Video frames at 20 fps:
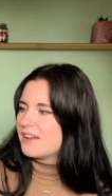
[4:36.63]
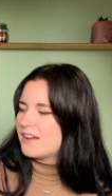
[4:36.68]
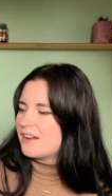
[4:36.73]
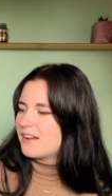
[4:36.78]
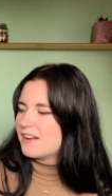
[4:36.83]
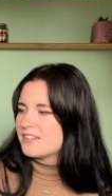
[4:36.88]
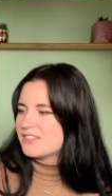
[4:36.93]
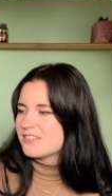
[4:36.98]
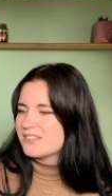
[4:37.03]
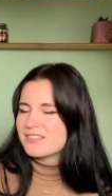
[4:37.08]

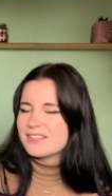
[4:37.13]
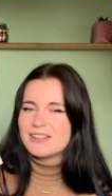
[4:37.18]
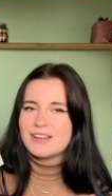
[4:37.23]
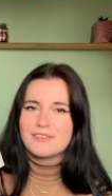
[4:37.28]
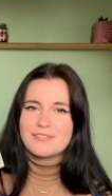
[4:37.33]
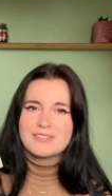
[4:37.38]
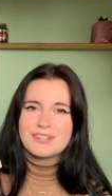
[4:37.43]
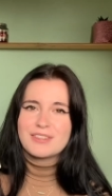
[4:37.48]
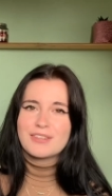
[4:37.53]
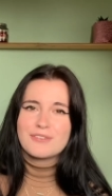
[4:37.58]
I just
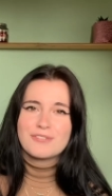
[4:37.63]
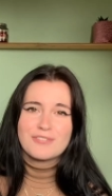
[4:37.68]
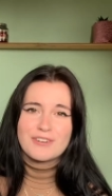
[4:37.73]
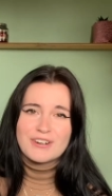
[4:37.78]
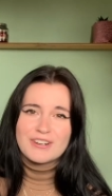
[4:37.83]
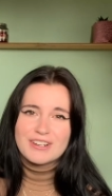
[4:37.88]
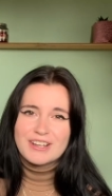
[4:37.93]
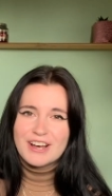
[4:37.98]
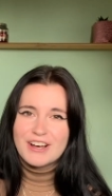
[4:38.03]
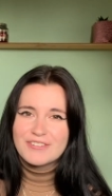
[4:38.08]
loved the
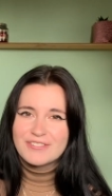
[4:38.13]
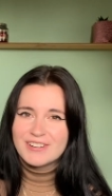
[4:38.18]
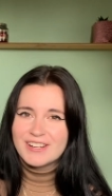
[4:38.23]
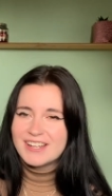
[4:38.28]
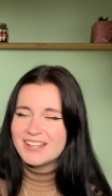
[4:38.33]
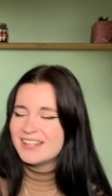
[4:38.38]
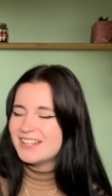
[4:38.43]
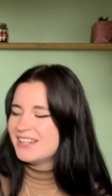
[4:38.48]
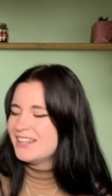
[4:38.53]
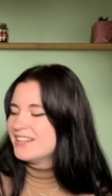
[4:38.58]
front
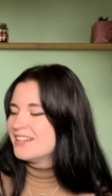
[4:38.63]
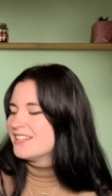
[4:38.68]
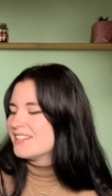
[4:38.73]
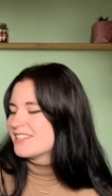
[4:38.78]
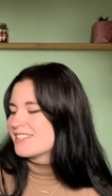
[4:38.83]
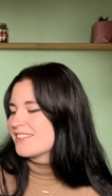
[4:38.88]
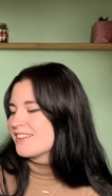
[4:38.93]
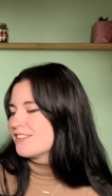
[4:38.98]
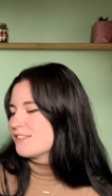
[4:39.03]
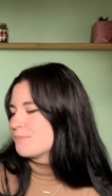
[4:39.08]
cover,
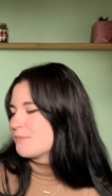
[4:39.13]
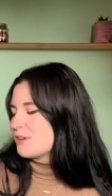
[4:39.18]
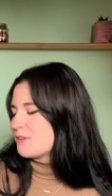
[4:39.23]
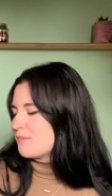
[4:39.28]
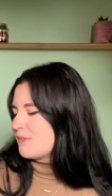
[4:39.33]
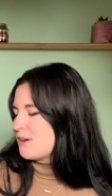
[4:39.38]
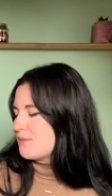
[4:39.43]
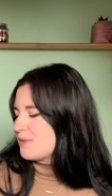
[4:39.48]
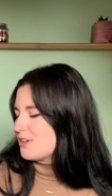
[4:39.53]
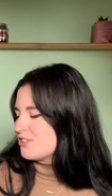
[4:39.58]
so it's been on
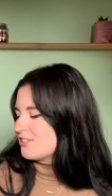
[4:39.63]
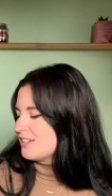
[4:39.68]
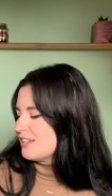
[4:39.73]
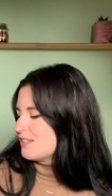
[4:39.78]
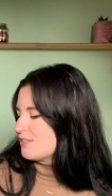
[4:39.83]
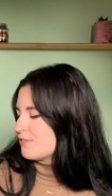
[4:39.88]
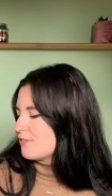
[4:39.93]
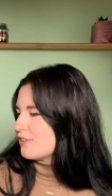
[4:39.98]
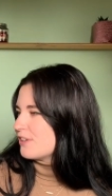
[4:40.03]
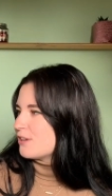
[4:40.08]
my wish
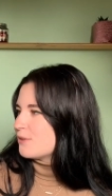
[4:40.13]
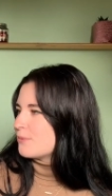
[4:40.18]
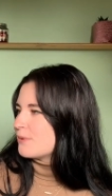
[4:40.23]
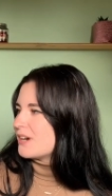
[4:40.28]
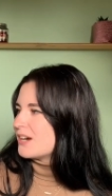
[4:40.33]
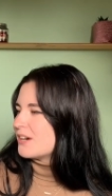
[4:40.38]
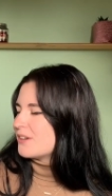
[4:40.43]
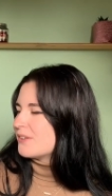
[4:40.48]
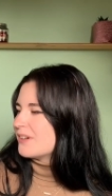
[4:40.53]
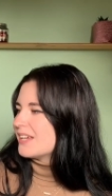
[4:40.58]
list for a little
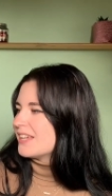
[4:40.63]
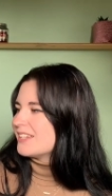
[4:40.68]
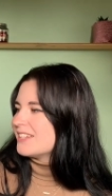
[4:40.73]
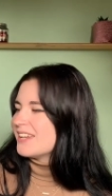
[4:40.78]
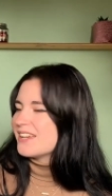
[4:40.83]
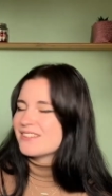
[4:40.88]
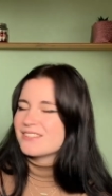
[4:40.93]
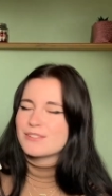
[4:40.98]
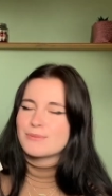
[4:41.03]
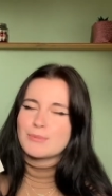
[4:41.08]
while, and
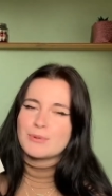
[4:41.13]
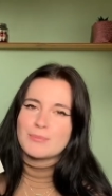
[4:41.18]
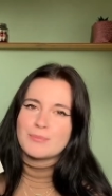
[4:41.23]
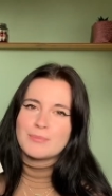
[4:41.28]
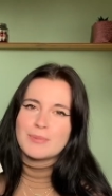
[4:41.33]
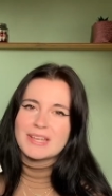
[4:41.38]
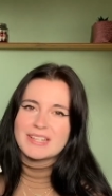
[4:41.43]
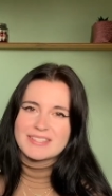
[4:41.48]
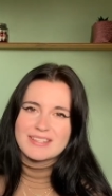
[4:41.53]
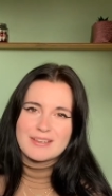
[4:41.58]
yeah, someone
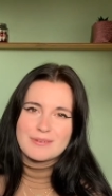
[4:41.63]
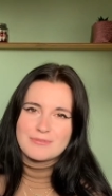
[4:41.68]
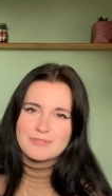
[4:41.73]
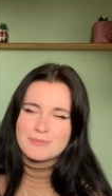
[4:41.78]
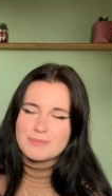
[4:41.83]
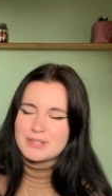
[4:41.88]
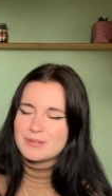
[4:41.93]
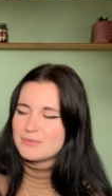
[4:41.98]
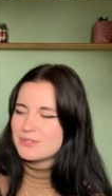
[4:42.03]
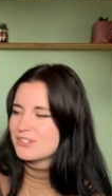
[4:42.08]
picked it up for
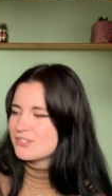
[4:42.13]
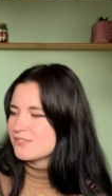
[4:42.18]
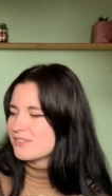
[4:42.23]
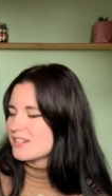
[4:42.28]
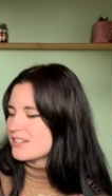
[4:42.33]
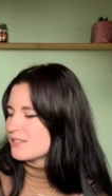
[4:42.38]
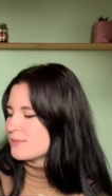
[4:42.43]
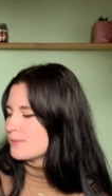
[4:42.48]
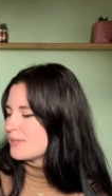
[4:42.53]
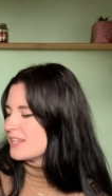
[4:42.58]
me, which is really
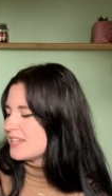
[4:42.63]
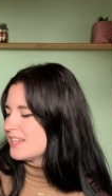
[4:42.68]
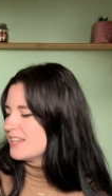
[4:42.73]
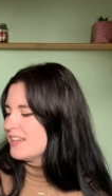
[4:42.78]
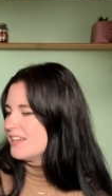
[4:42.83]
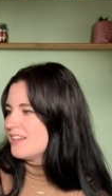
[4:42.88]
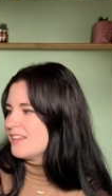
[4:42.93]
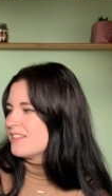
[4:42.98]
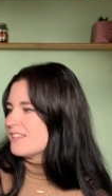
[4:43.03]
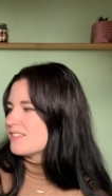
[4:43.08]
sweet.
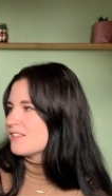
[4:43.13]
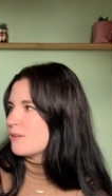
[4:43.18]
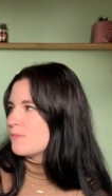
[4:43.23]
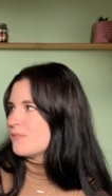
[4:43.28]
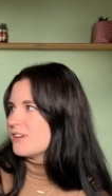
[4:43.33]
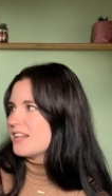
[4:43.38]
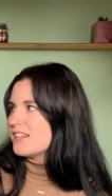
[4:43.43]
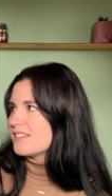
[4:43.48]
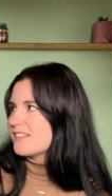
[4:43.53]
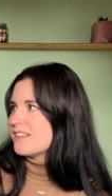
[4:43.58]
So I'm
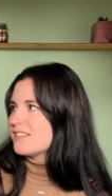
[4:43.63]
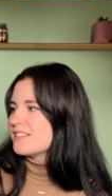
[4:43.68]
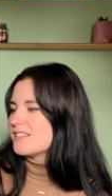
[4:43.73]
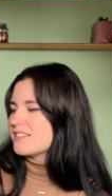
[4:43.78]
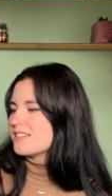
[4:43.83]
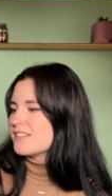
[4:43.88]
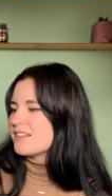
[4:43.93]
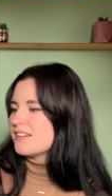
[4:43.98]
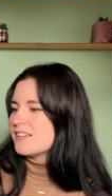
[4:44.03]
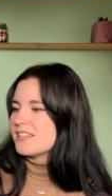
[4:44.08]
really excited to
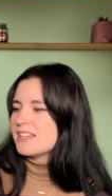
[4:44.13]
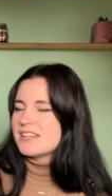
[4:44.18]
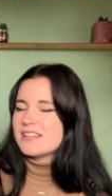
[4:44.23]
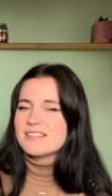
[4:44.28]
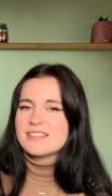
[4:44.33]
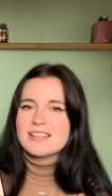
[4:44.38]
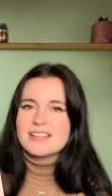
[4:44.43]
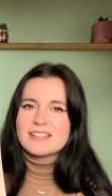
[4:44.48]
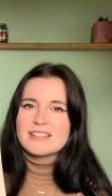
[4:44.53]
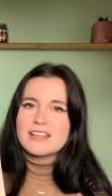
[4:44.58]
start this.
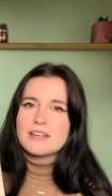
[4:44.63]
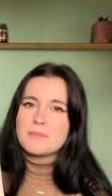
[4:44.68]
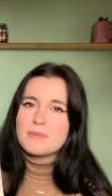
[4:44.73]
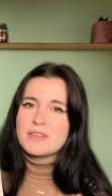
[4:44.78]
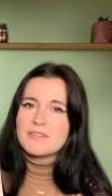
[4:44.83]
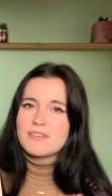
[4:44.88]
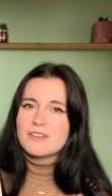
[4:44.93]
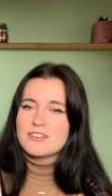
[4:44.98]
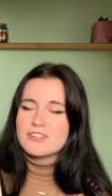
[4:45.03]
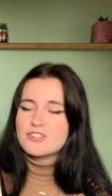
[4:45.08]
It's going to be a
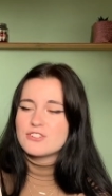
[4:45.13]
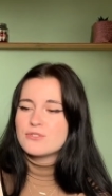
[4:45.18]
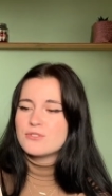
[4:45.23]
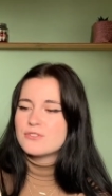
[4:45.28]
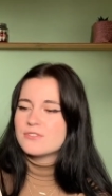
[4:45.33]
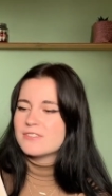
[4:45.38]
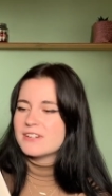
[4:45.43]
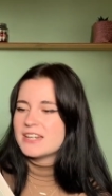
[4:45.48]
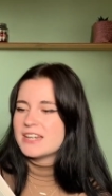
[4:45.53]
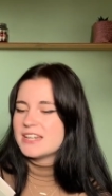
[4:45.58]
very short
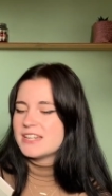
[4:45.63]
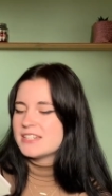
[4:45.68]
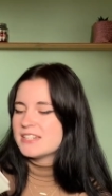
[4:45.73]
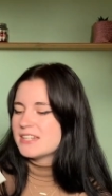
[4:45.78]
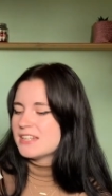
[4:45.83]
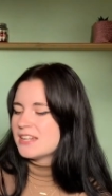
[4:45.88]
read,